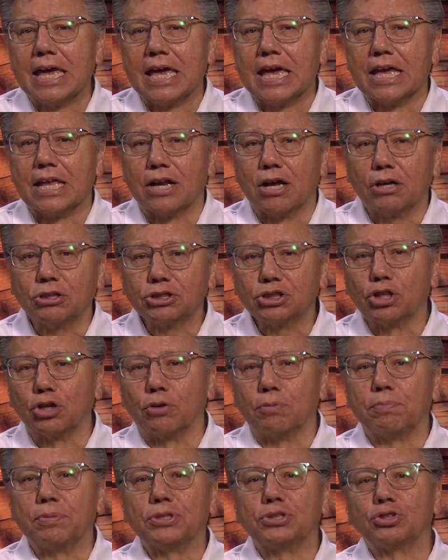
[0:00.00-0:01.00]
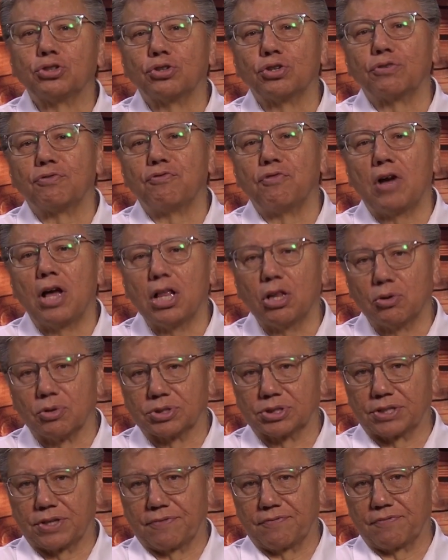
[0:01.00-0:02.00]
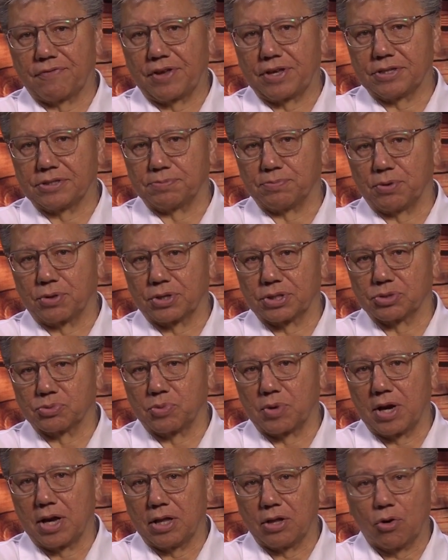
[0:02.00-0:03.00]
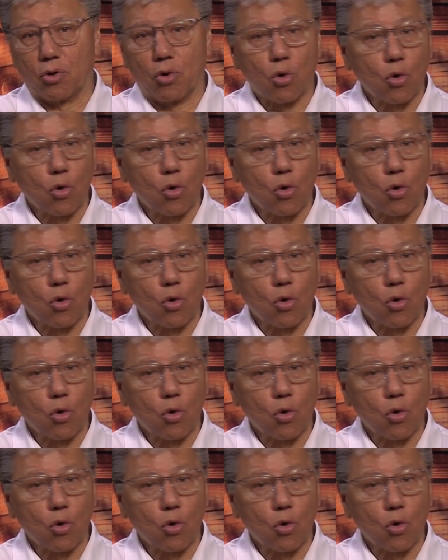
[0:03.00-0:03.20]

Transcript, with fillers: And also be sure to follow us on Facebook as well.